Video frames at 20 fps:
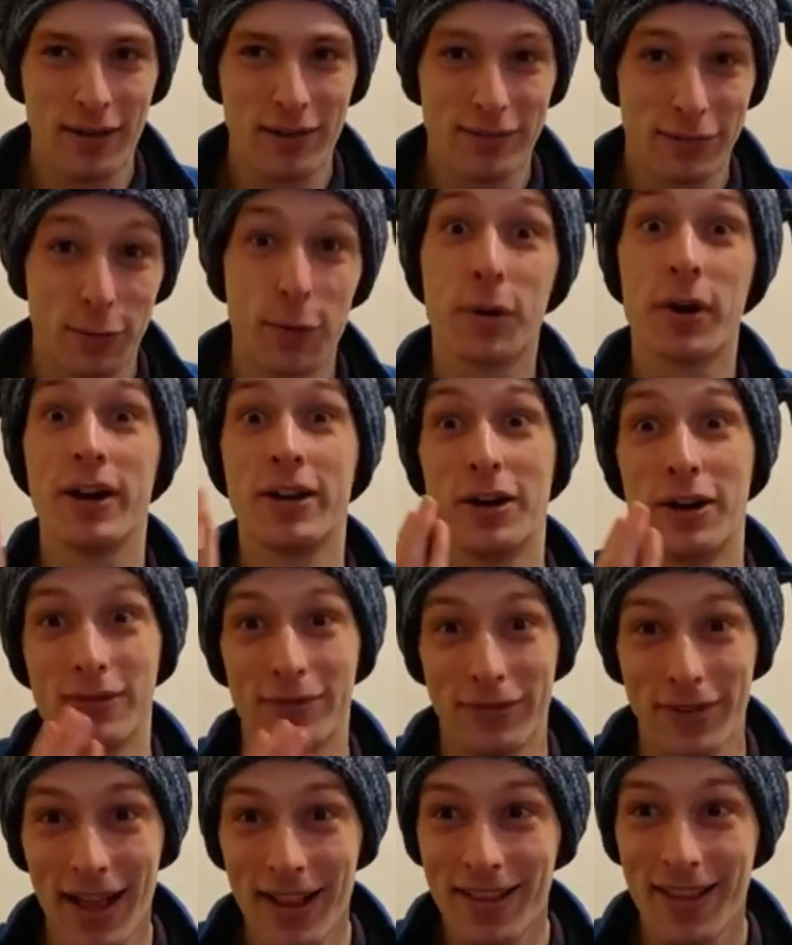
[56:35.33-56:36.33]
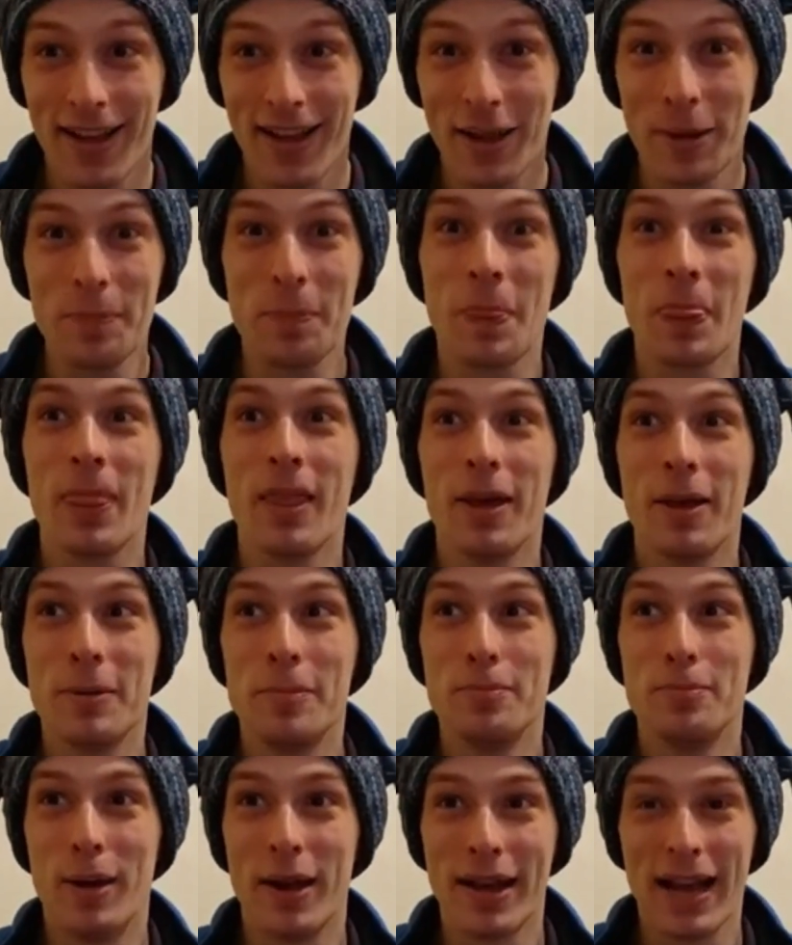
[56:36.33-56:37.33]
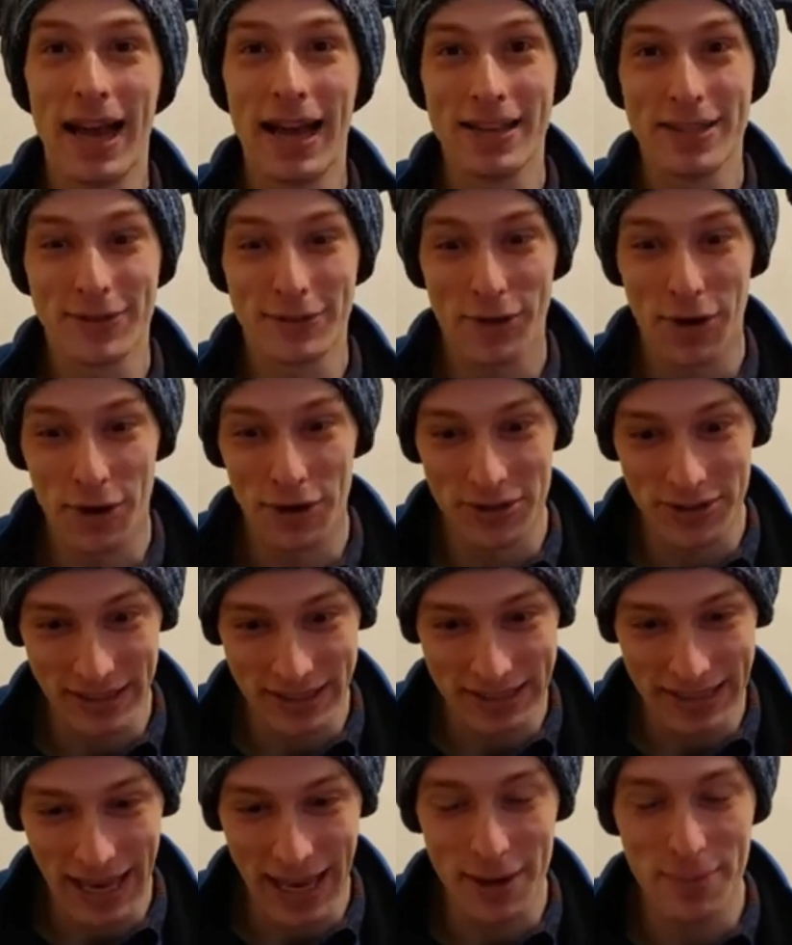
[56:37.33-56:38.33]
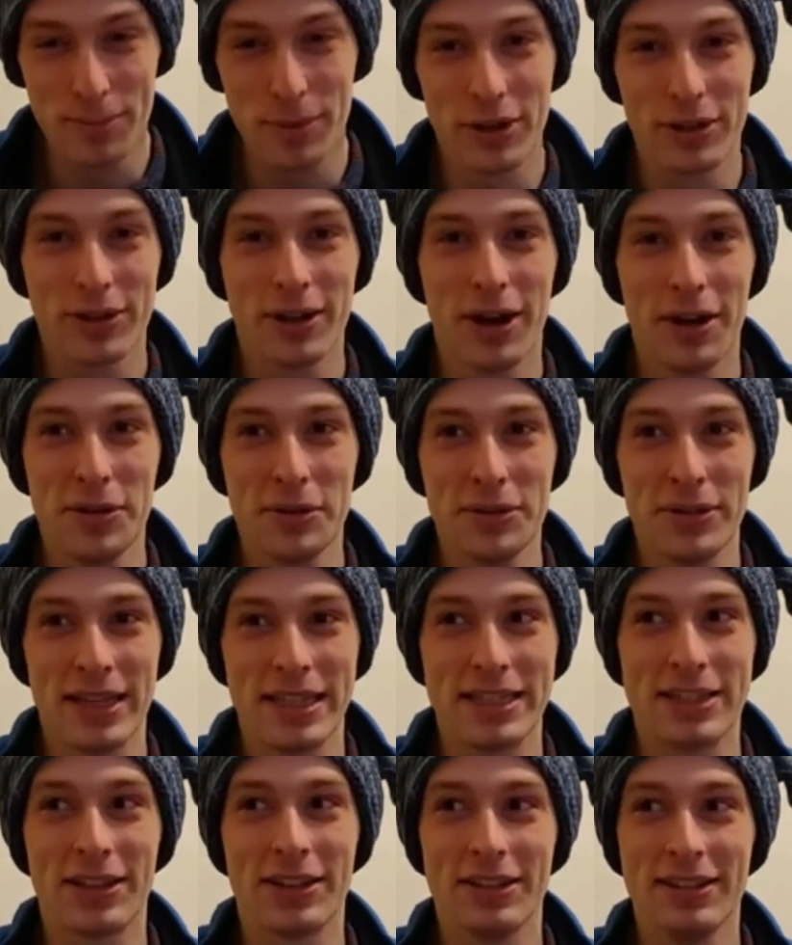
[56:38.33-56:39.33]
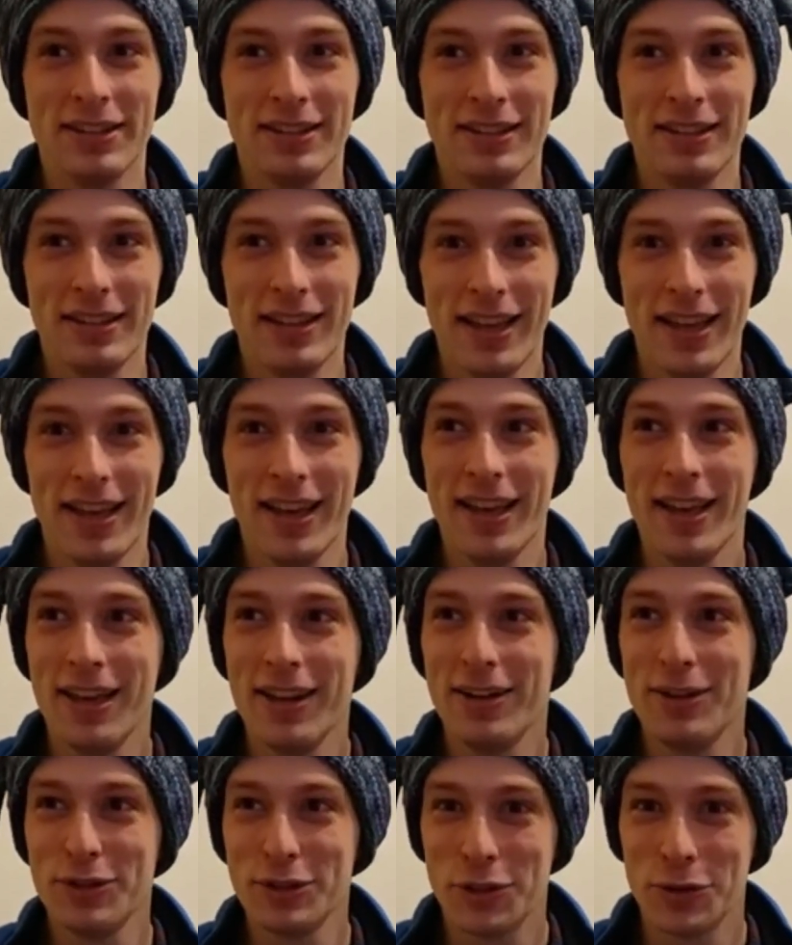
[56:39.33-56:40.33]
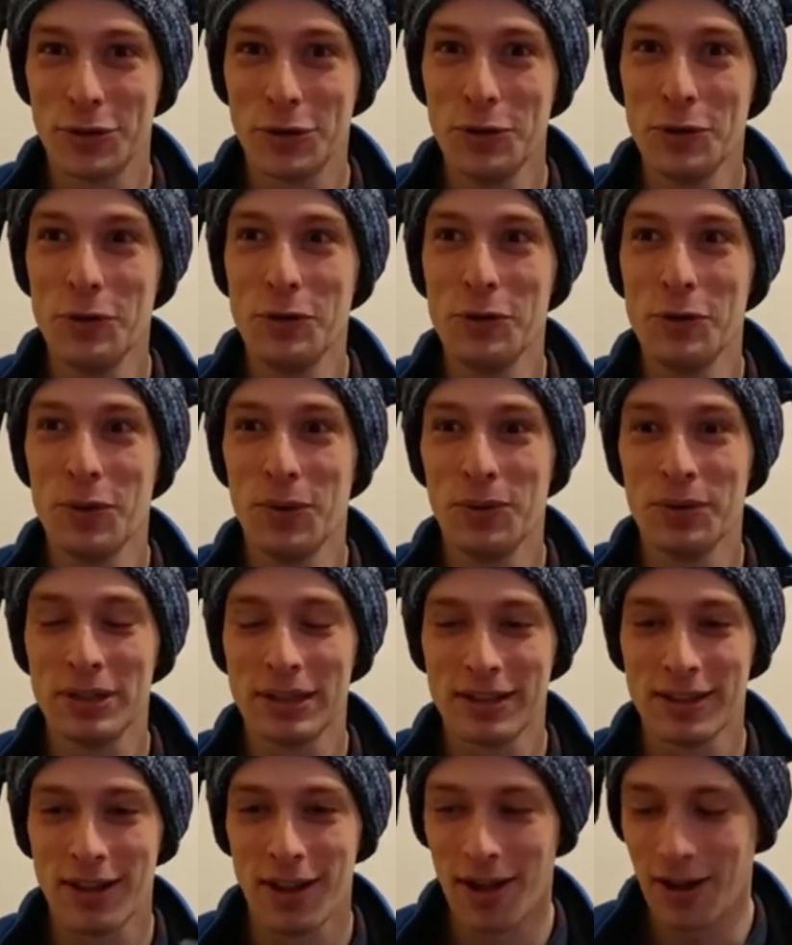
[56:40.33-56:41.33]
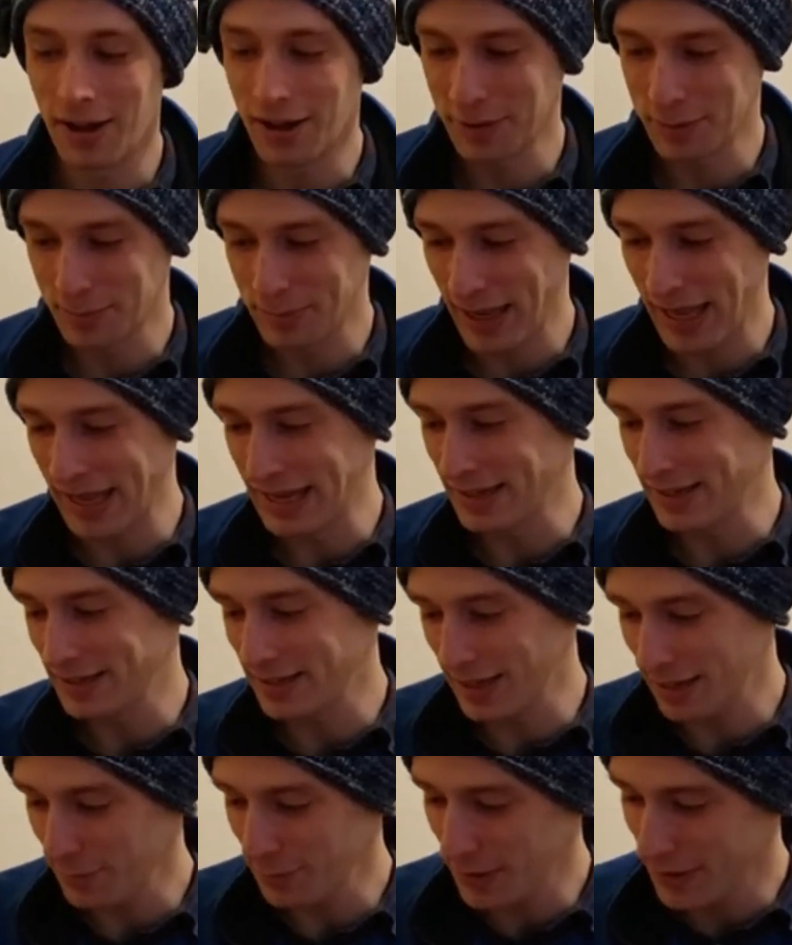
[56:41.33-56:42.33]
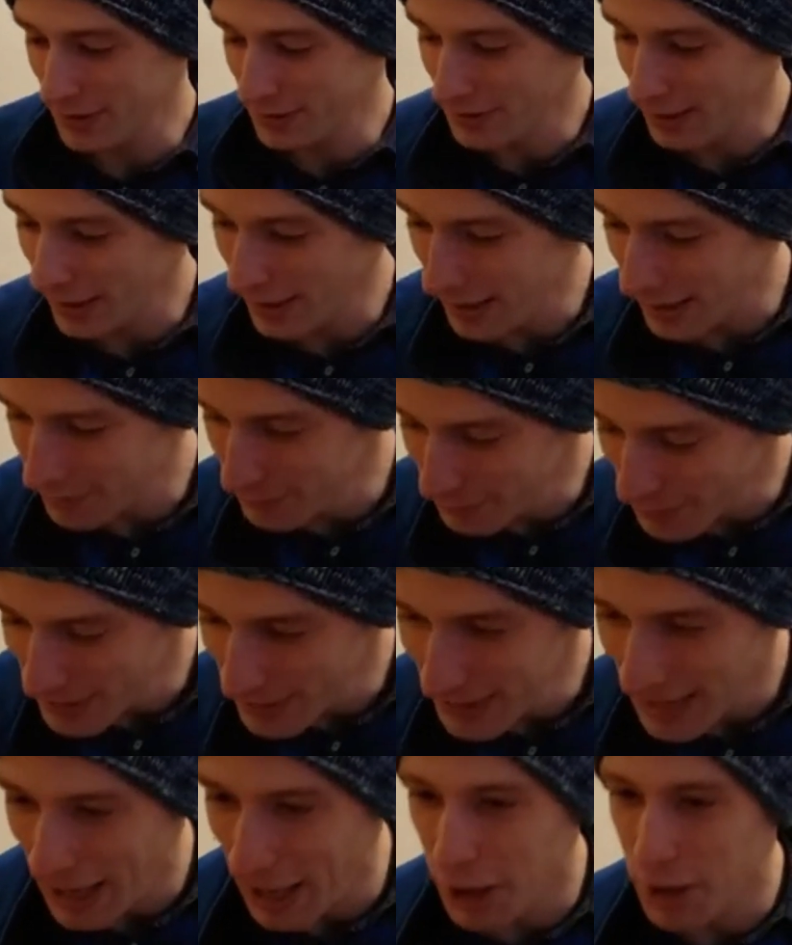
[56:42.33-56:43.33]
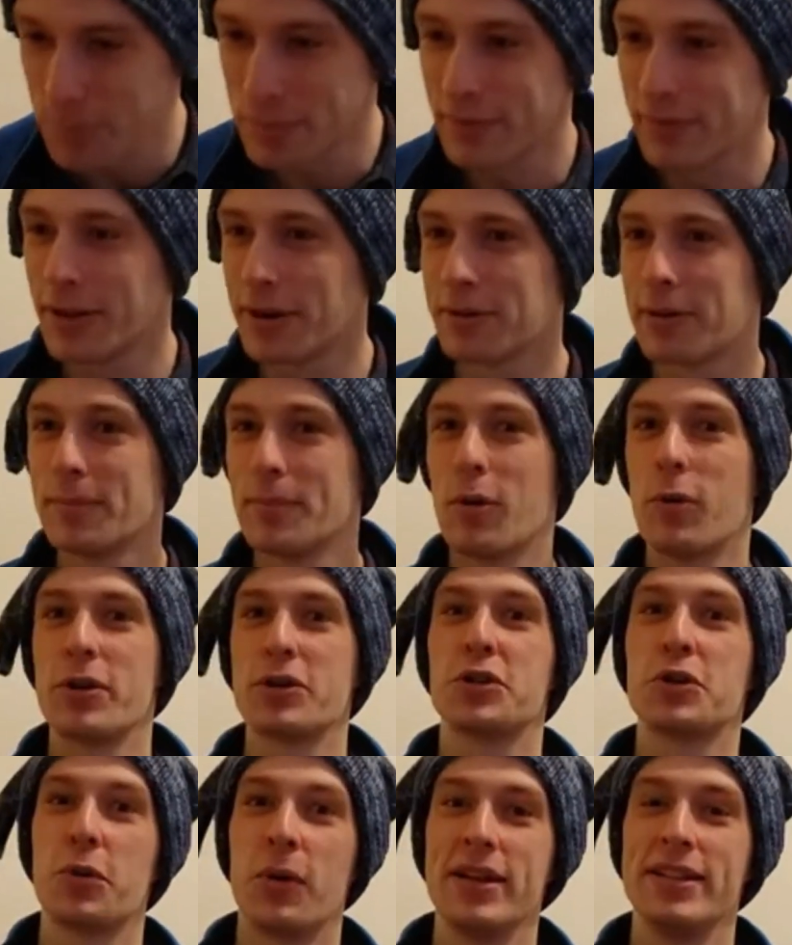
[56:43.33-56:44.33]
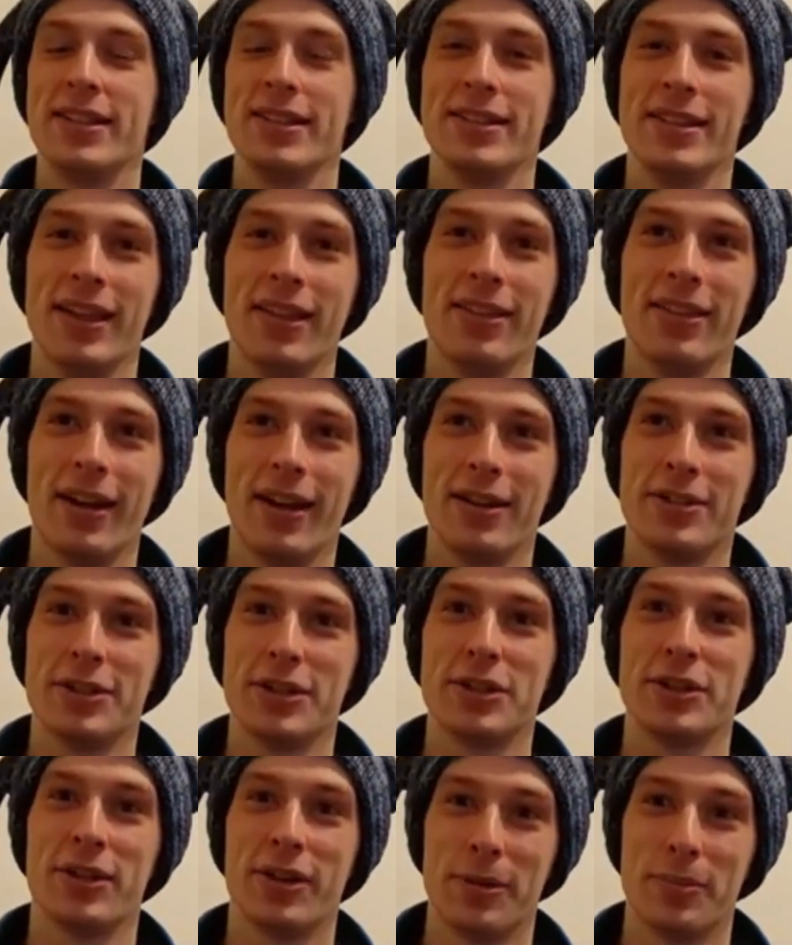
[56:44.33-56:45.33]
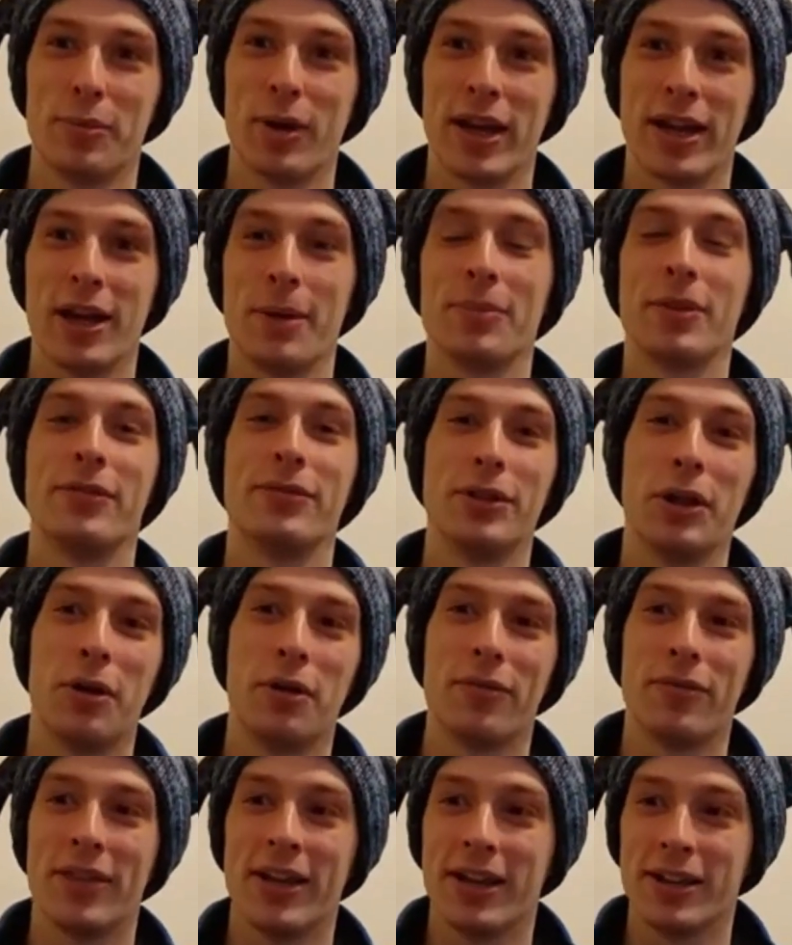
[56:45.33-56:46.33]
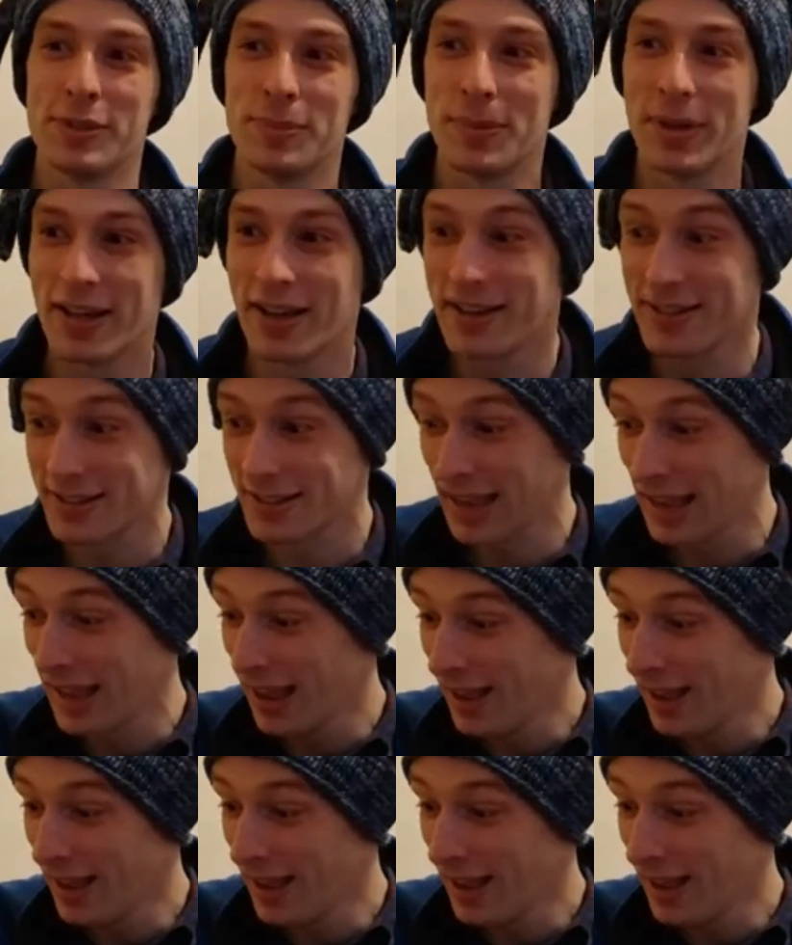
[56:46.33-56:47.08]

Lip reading: for a novella, but as far as a game book goes, it's a little too long-paced. It would really help if there were more choices in there just to break up the flow of things, because